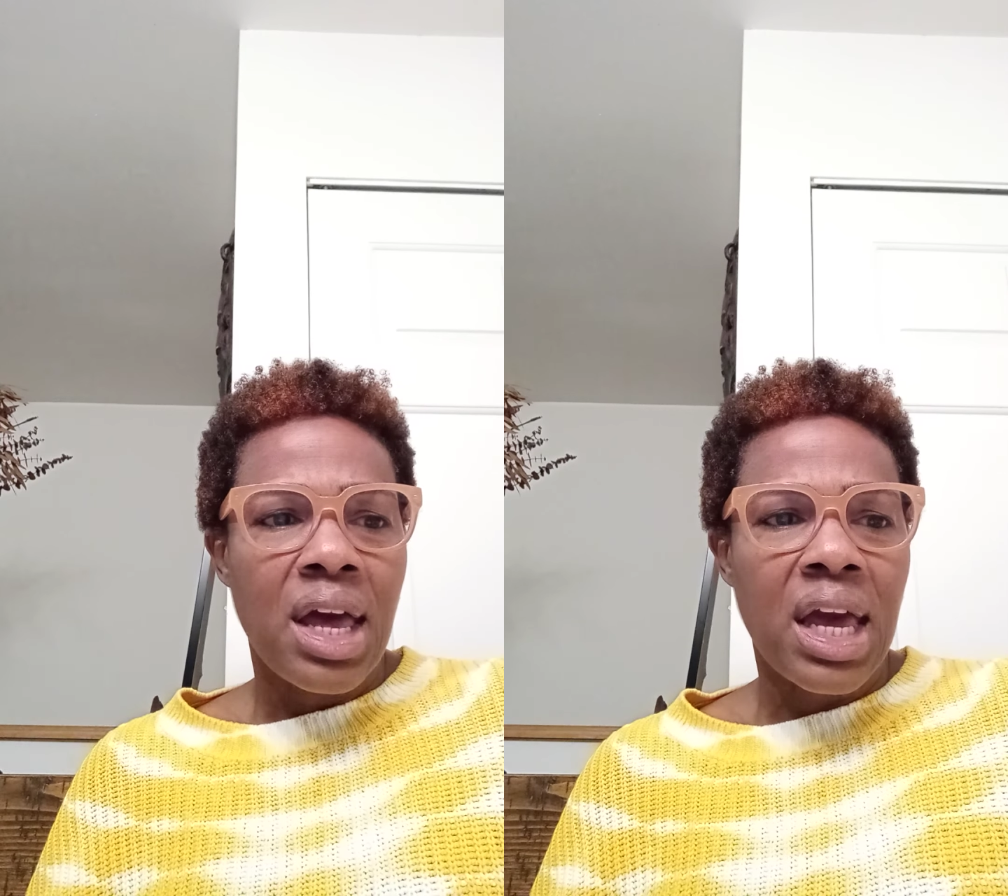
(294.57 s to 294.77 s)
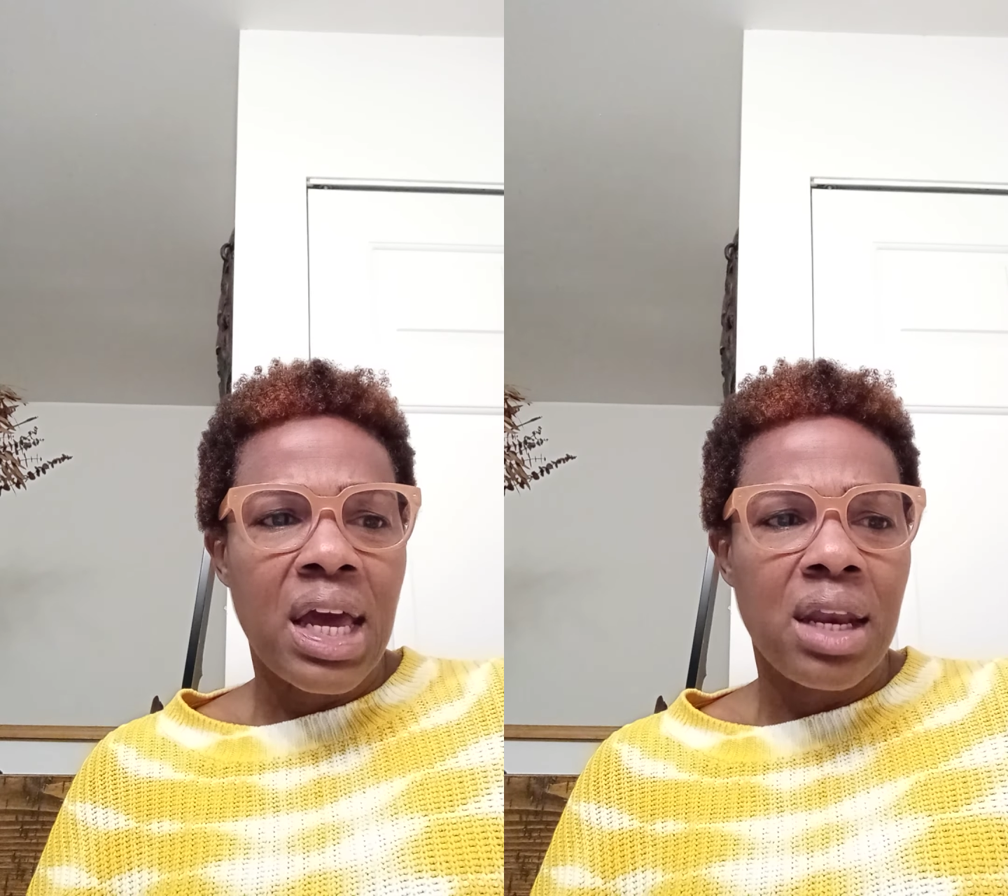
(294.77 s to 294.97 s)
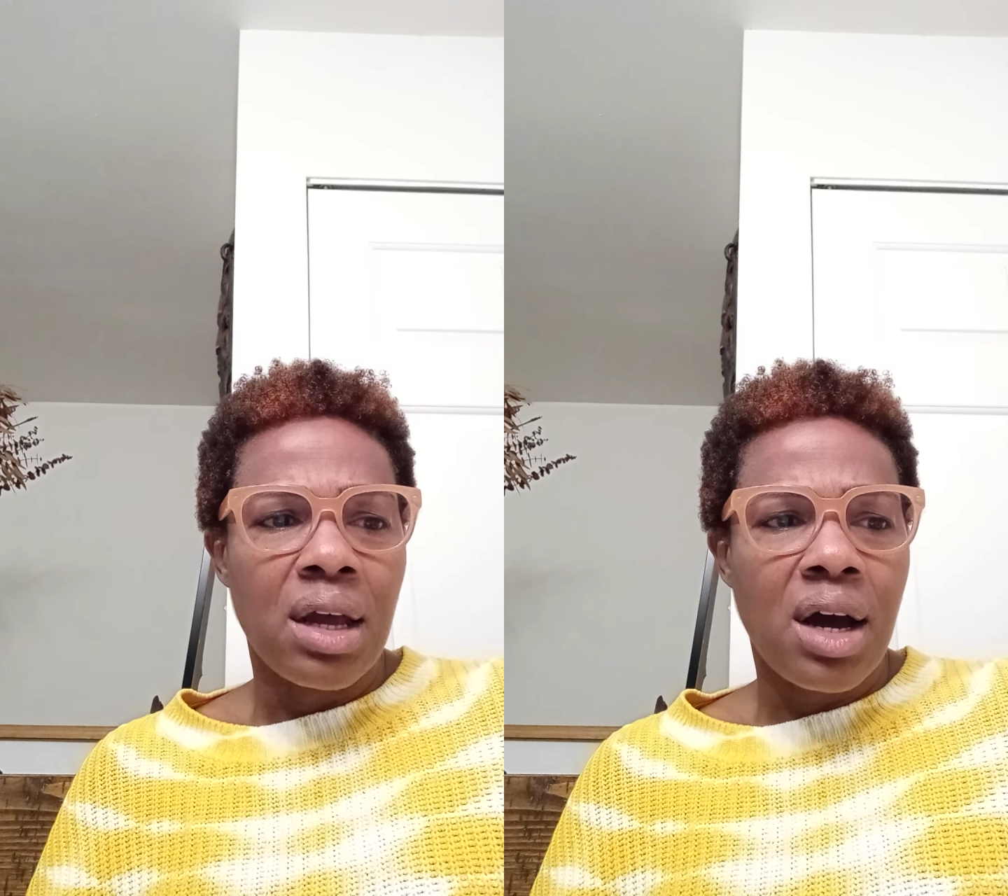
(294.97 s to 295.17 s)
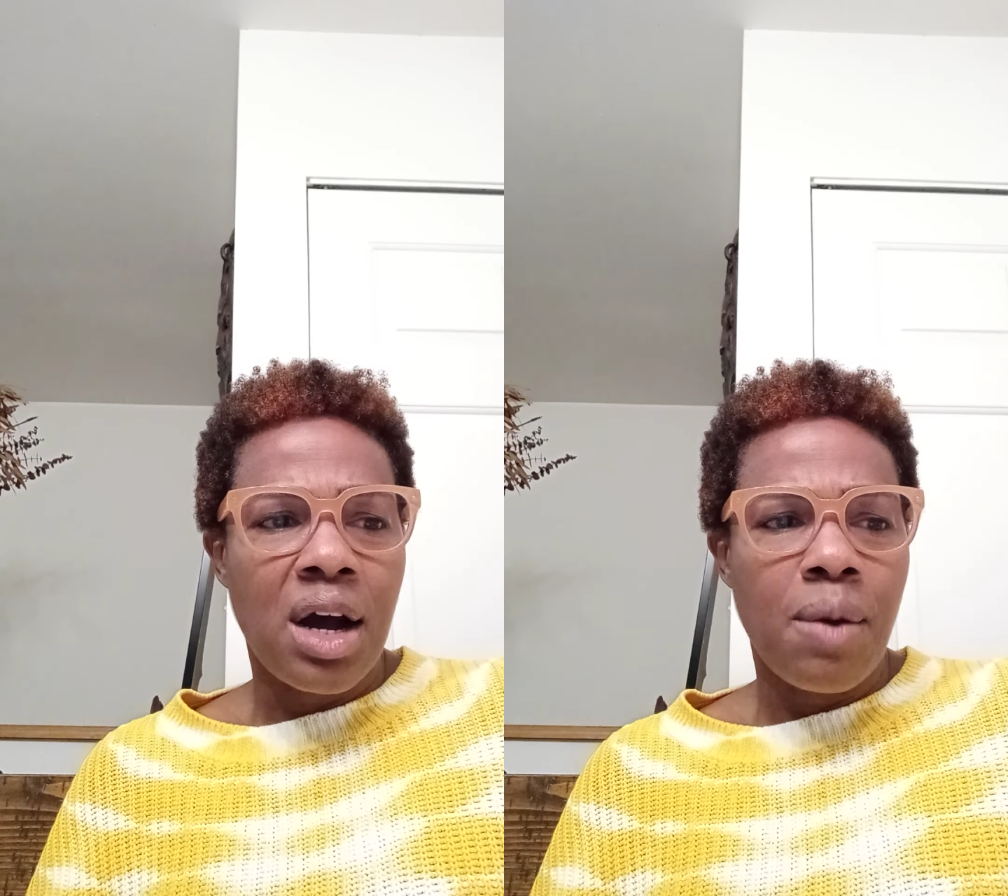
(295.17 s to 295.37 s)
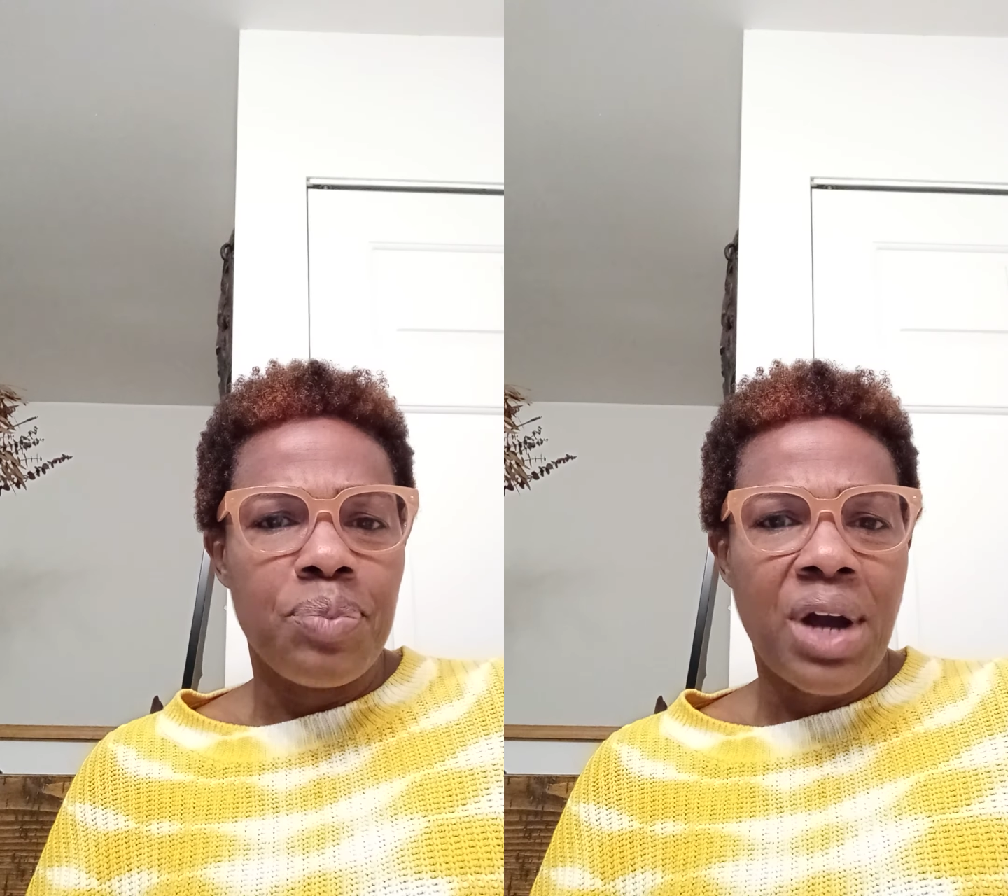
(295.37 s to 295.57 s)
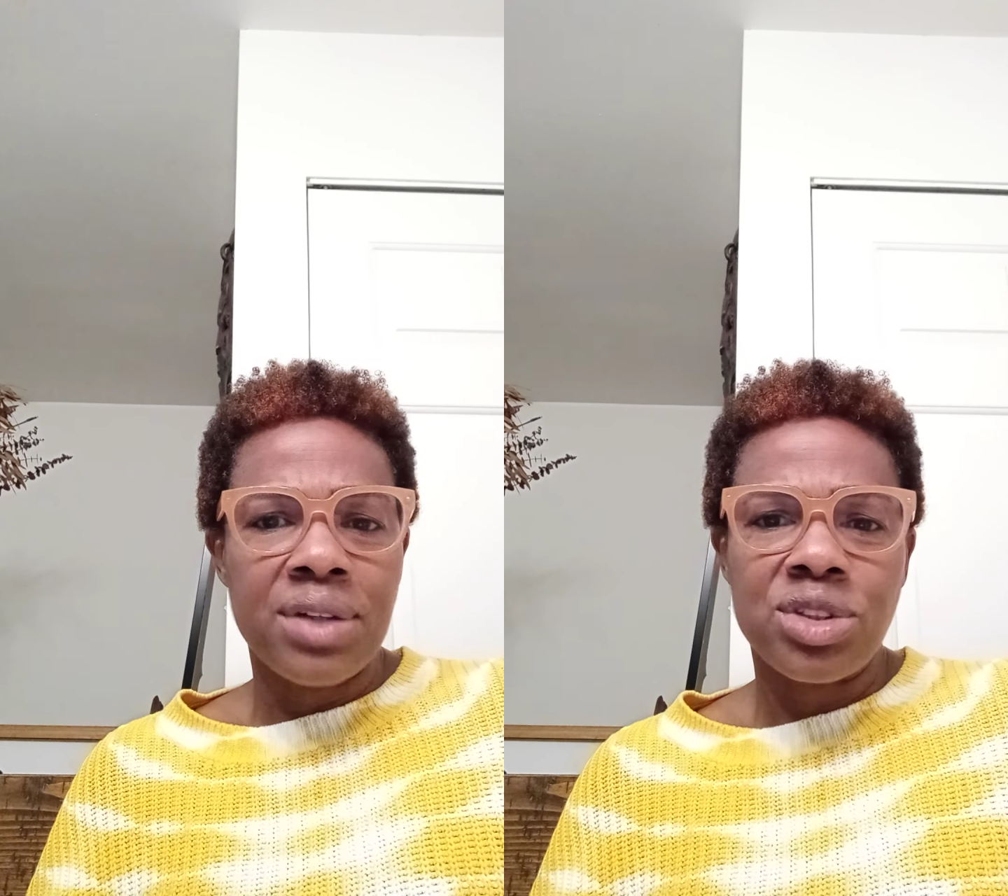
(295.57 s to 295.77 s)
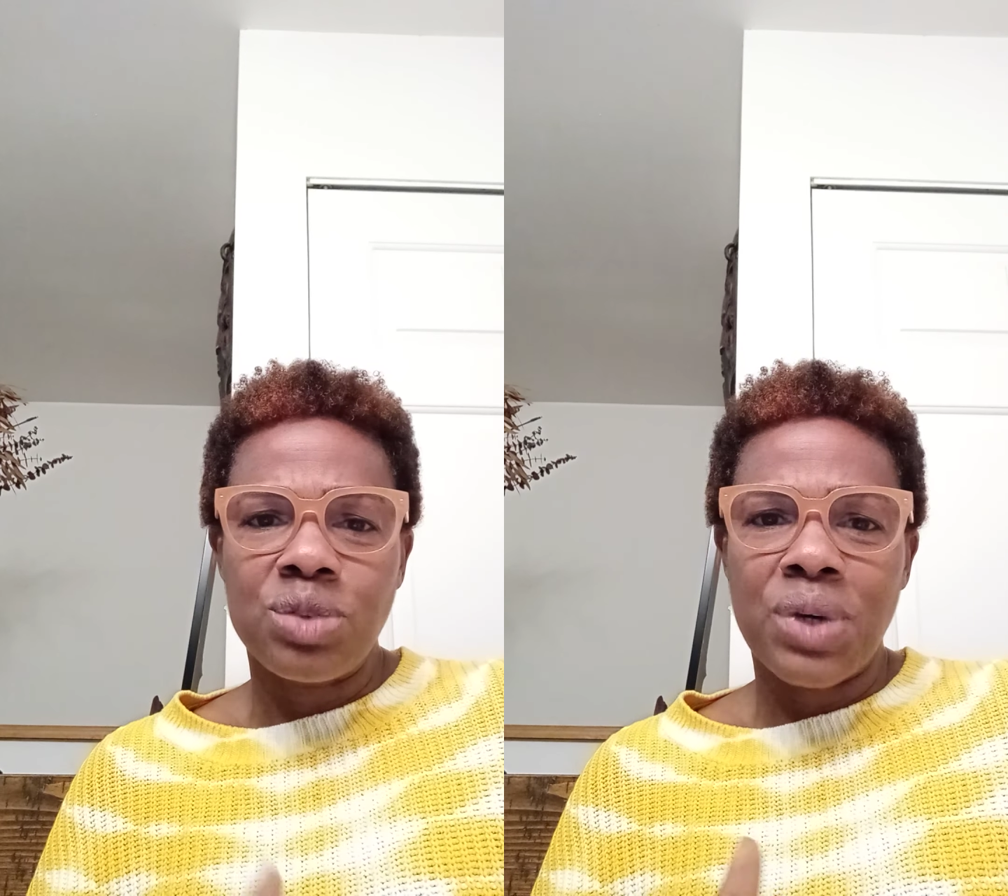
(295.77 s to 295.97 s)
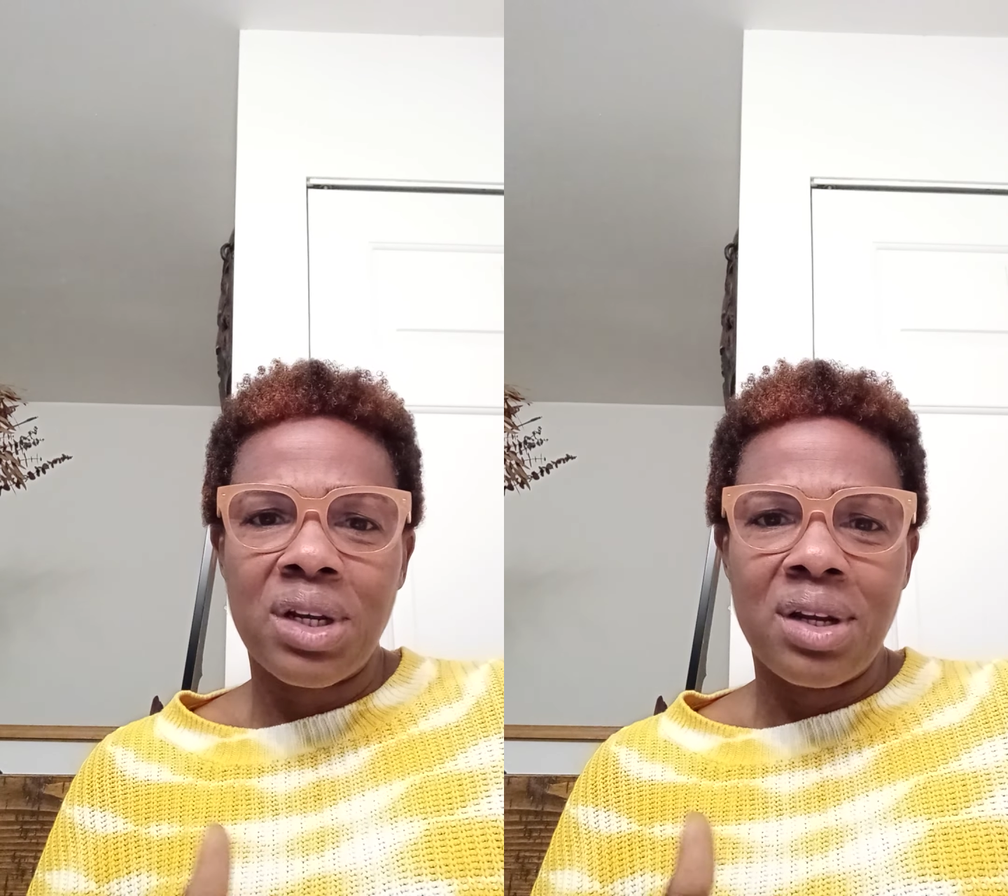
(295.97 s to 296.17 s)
And I just want to